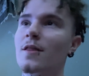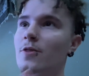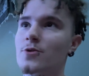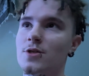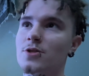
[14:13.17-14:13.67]

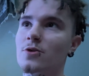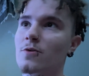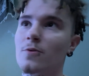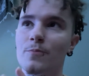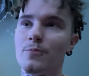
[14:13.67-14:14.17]
Those are
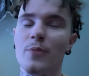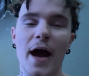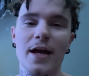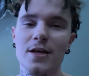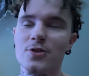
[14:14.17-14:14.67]
still
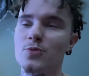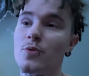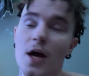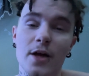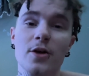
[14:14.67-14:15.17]
packaged,
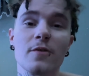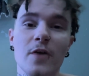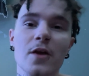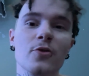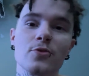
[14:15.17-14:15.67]
but I could have
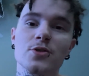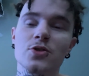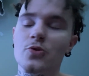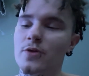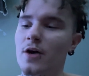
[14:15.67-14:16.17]
ate those
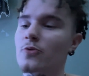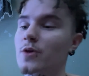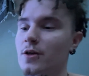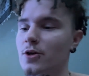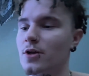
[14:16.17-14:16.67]
too, and that would have
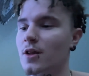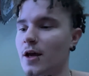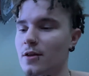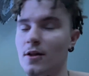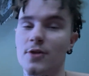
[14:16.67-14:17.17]
been a good
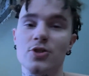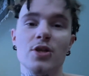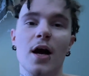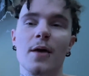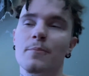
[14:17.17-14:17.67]
like
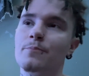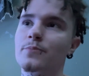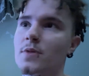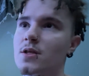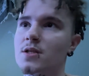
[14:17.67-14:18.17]
lunchtime
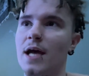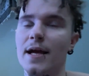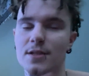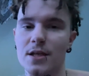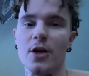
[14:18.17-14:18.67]

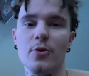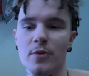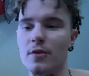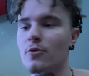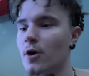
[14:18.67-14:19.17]
snack to carry
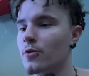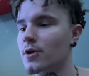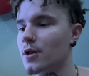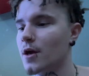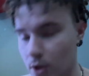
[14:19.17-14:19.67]
me throughout the
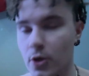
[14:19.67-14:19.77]
day.